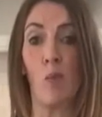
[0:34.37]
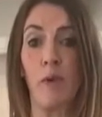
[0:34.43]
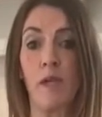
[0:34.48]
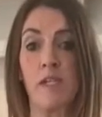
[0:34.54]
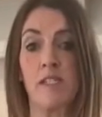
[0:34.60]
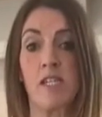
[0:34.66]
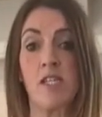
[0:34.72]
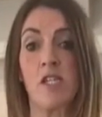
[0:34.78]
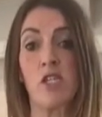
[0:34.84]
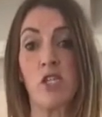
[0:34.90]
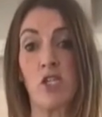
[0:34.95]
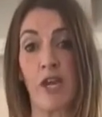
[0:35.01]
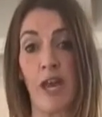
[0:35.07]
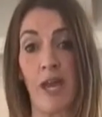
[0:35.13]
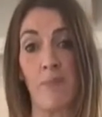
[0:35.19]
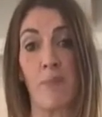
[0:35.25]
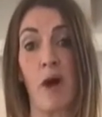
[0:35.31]
because it's the
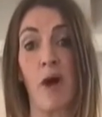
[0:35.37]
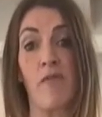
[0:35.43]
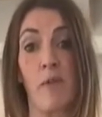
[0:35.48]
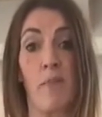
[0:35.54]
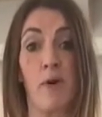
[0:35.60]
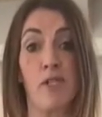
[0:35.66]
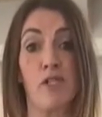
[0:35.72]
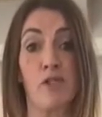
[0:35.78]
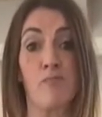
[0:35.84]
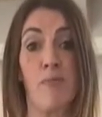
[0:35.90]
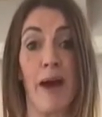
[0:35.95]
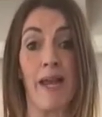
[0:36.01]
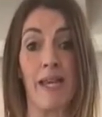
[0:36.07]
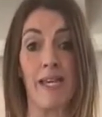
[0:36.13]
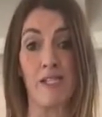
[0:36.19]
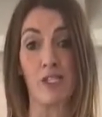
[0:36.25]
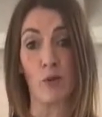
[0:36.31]
shape of a butter's
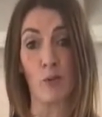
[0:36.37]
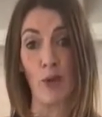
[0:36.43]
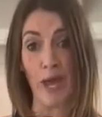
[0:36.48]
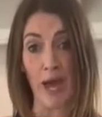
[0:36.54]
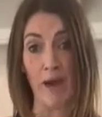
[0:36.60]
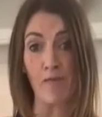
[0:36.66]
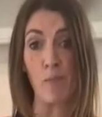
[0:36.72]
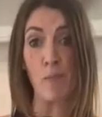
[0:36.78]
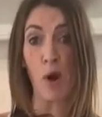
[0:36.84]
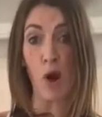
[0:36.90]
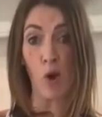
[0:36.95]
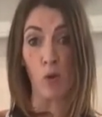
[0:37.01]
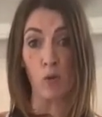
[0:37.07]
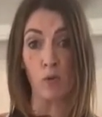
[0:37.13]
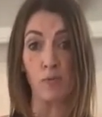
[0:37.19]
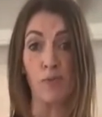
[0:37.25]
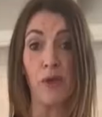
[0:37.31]
belly. So we have a
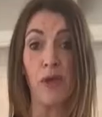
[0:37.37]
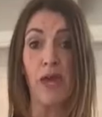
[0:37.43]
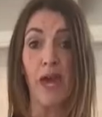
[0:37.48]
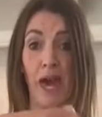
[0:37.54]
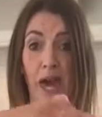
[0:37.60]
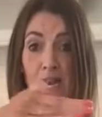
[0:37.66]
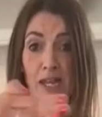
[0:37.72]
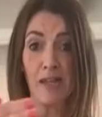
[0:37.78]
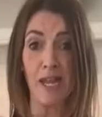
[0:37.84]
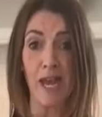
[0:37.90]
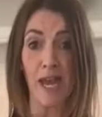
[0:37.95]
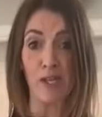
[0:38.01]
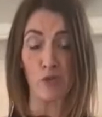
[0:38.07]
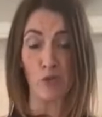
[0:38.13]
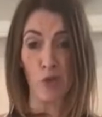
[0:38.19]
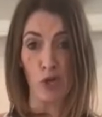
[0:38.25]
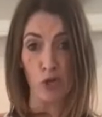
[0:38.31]
bowl and at the
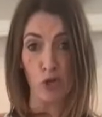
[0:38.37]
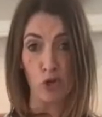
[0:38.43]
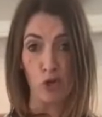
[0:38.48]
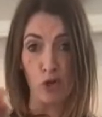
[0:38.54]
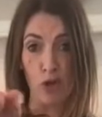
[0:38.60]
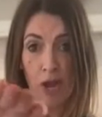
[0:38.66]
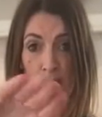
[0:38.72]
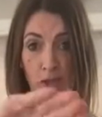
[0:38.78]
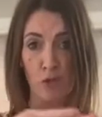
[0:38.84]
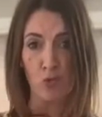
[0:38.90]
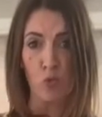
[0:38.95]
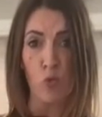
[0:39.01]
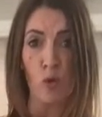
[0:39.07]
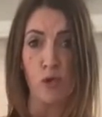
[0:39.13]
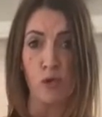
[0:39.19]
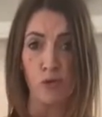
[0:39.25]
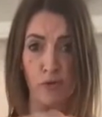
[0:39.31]
end we're going to create this
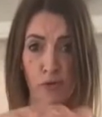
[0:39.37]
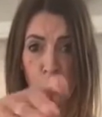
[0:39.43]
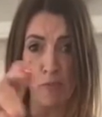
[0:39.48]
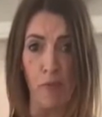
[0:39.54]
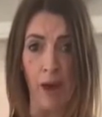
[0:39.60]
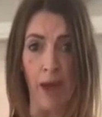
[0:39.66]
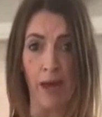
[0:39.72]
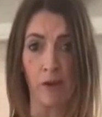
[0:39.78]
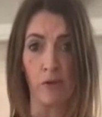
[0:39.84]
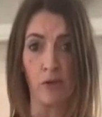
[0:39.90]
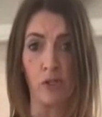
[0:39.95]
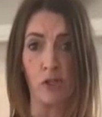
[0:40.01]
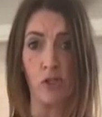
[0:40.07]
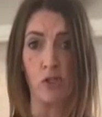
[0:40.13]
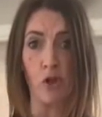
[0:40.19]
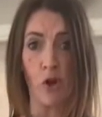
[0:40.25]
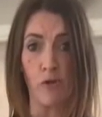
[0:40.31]
wonderful mound
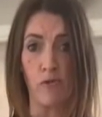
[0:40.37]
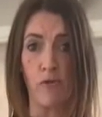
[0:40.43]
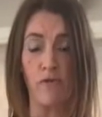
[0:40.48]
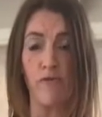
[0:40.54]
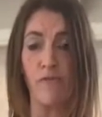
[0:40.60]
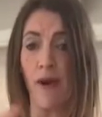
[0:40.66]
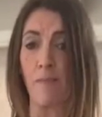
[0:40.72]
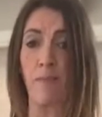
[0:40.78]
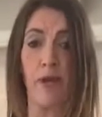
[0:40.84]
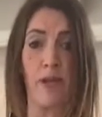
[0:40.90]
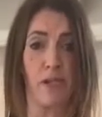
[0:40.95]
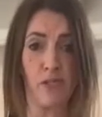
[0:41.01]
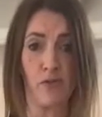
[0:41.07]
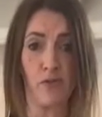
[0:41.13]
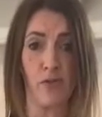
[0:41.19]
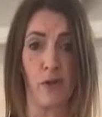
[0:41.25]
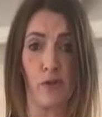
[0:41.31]
of
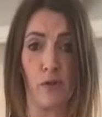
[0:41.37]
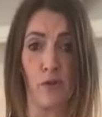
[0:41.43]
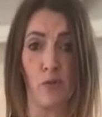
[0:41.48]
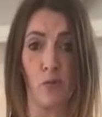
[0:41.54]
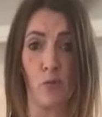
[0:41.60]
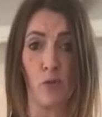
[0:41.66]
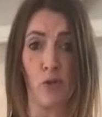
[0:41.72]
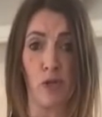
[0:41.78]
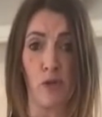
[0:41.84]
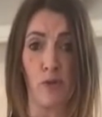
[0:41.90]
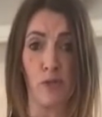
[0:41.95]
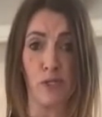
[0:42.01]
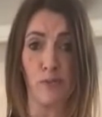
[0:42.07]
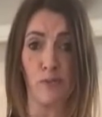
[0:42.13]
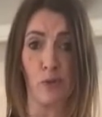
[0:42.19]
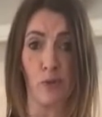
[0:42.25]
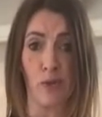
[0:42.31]
fabulous food with you
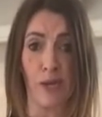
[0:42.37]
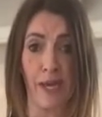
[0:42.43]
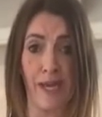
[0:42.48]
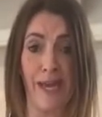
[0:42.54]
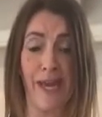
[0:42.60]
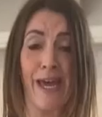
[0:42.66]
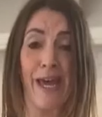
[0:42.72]
this morning.